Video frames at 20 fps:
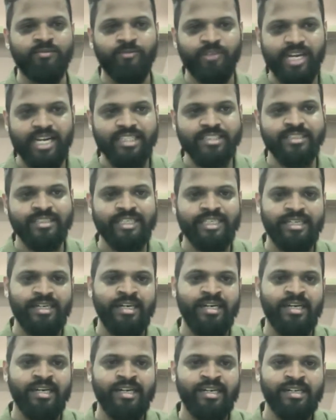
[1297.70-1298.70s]
Whereas
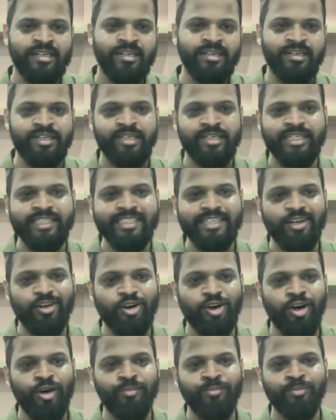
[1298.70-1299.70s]

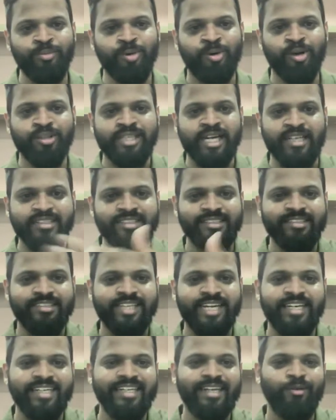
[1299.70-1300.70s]
Intercom, on the other
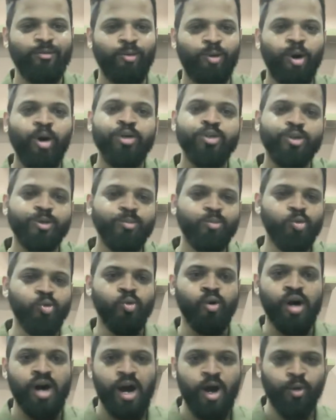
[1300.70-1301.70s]
side, they want to
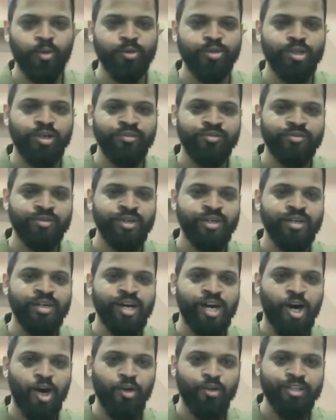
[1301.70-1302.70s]
move out
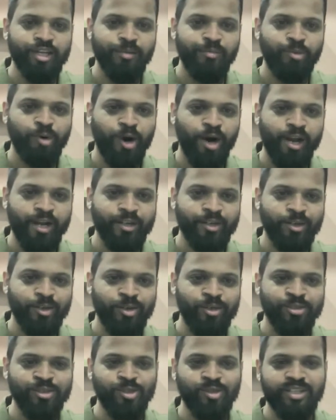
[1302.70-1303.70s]
how their product
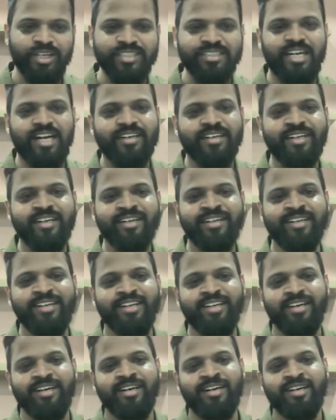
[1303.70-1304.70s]
looks. So they started,
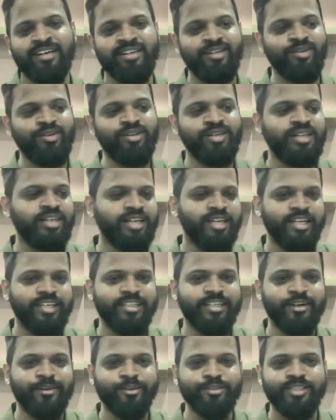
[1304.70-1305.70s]

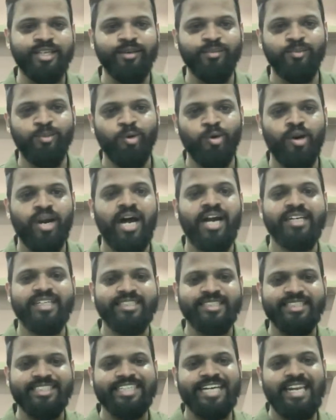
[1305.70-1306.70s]
introducing more
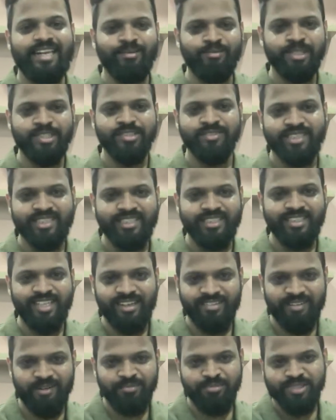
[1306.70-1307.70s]
artistic elements within
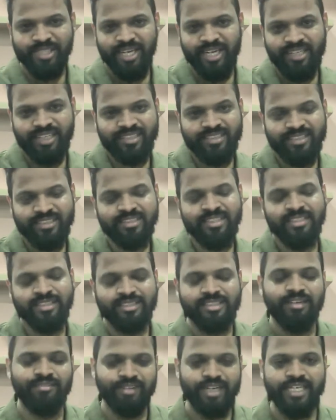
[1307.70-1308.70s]
their website and
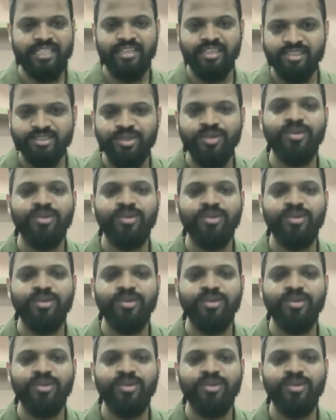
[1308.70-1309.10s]
stuff like that.